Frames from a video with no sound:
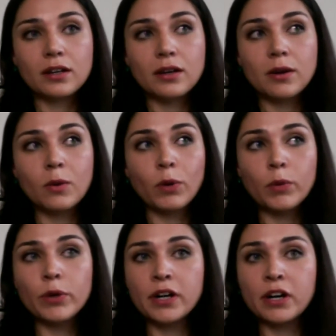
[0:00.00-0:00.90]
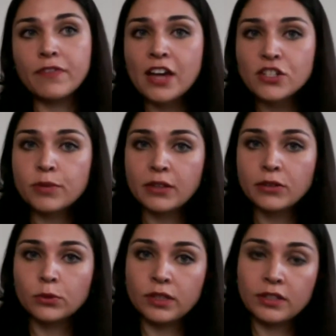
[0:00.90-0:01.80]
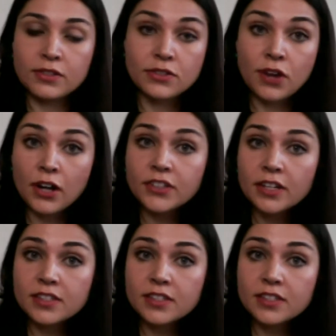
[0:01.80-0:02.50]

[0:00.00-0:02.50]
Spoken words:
we were a fashion brand who didn't start yet,